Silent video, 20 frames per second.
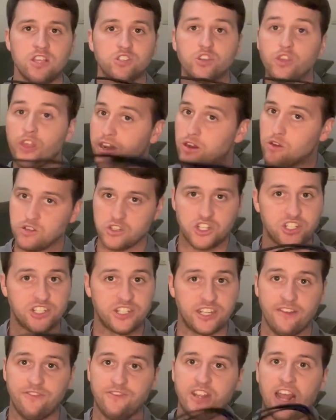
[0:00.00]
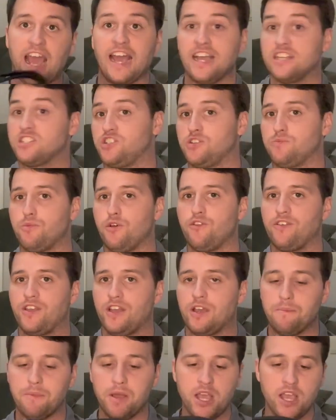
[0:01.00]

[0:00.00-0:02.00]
so they don't shift as you're moving them.